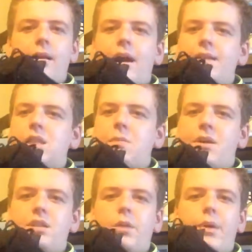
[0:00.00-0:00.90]
I see
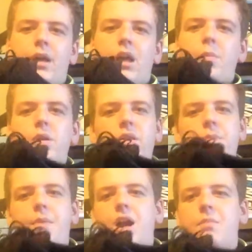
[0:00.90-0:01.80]
myself picking up another
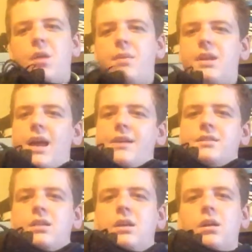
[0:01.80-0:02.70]
pair maybe
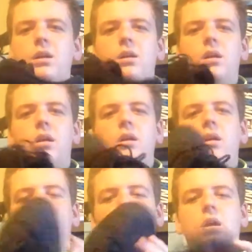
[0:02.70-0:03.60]
next year
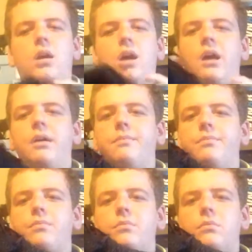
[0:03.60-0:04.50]

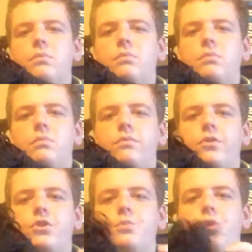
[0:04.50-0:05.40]

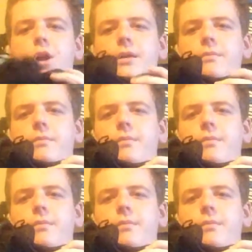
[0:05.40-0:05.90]
for spring.